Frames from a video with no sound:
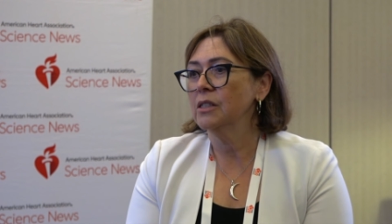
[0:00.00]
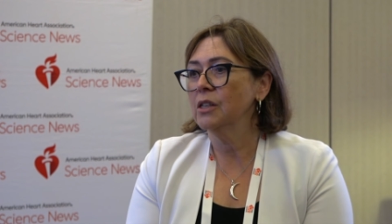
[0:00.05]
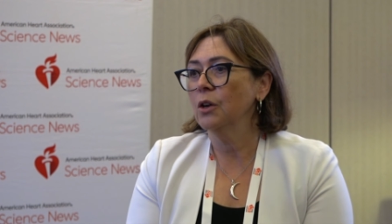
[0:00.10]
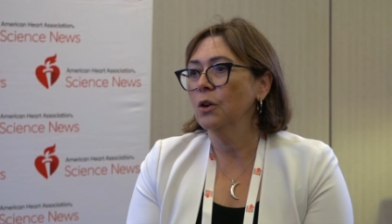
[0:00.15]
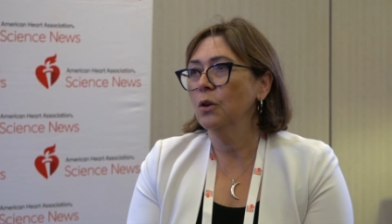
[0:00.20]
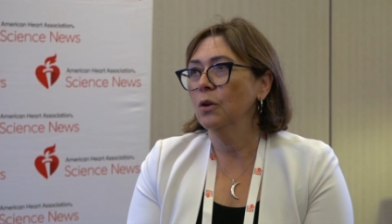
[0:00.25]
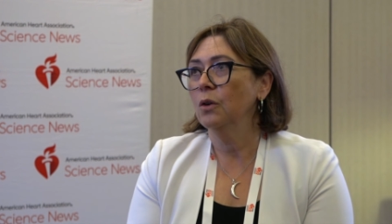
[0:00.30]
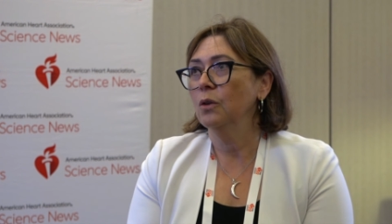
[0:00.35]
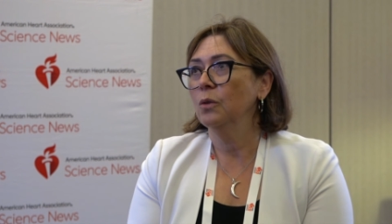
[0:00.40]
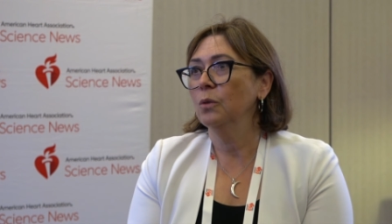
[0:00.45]
And
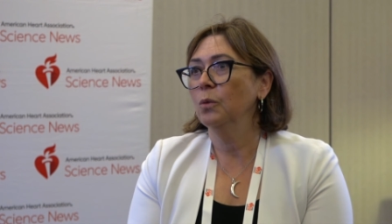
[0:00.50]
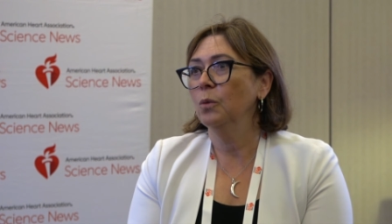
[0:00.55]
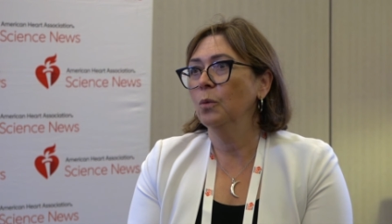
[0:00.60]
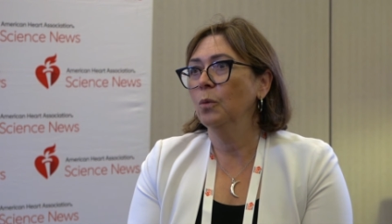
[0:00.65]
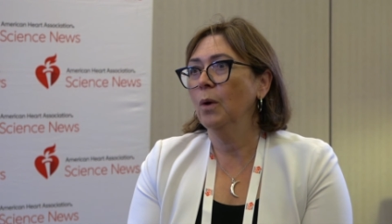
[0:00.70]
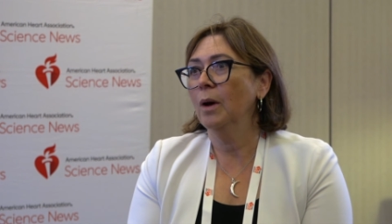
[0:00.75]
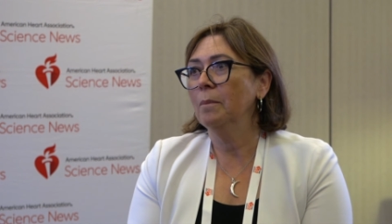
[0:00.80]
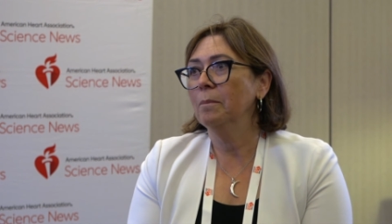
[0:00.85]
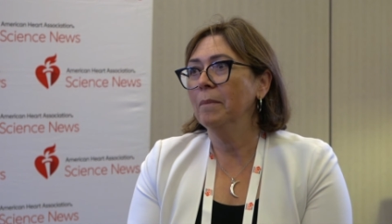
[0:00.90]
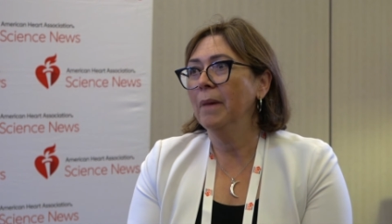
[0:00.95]
so,
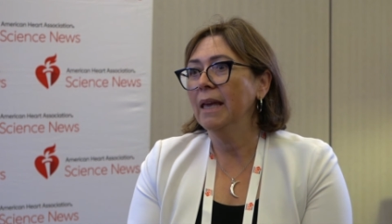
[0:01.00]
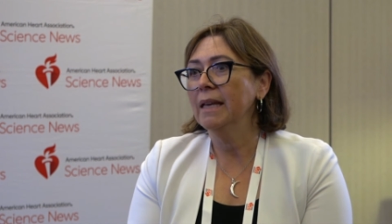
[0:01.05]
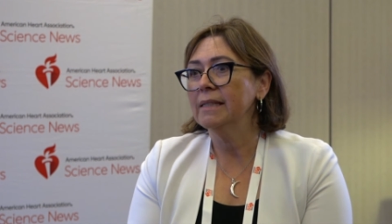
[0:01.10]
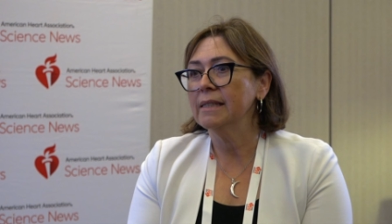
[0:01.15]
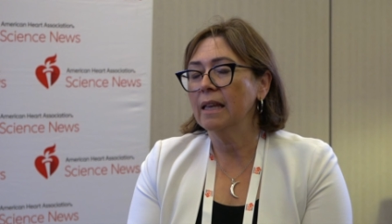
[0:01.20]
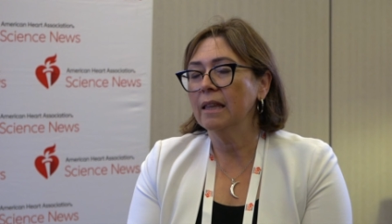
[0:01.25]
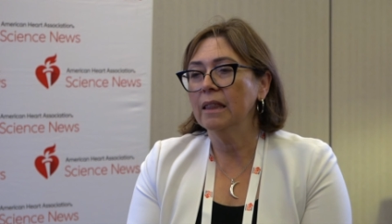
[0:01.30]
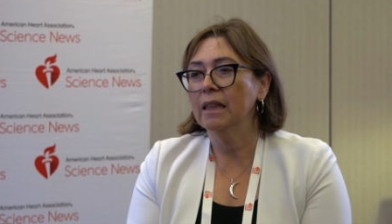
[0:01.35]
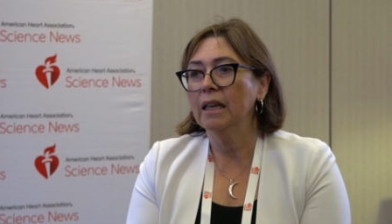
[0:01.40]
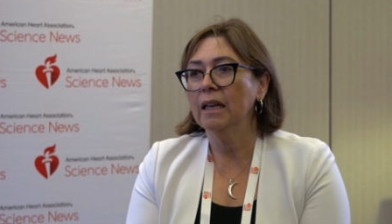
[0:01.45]
what
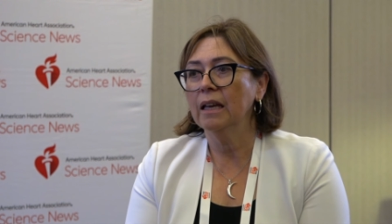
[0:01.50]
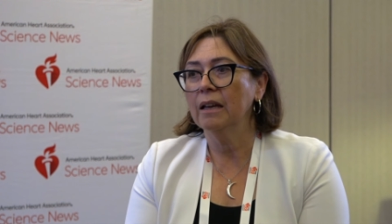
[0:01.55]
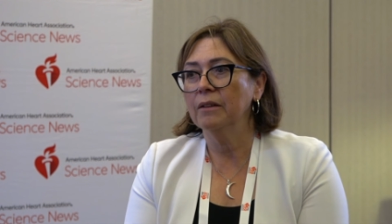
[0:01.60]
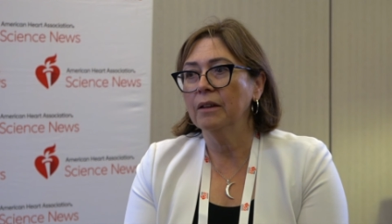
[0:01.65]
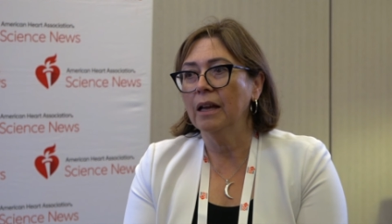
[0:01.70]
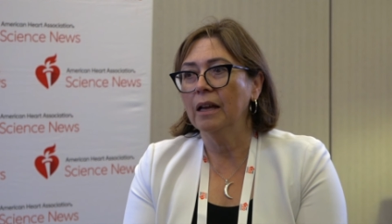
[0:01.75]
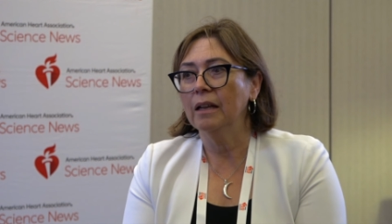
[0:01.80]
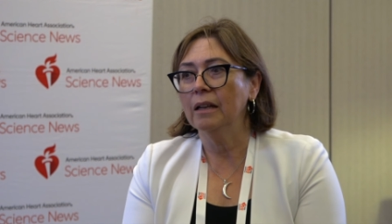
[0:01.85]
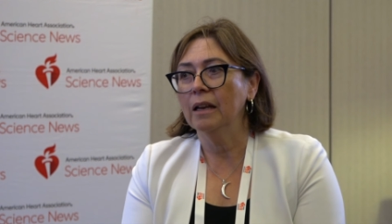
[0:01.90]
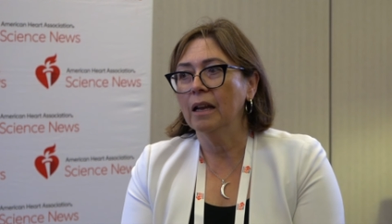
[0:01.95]
makes I think
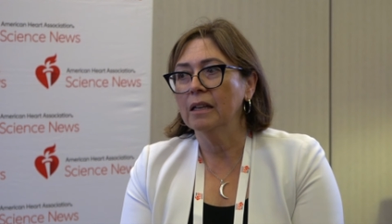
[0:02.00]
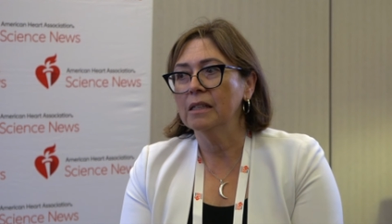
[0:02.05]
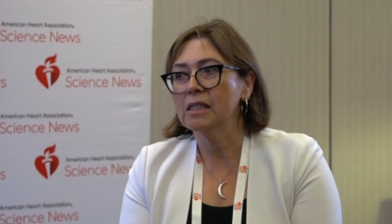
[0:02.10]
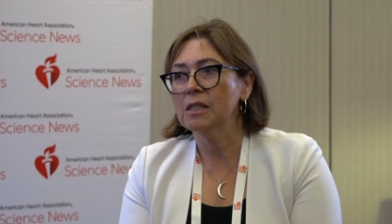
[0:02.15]
a, a,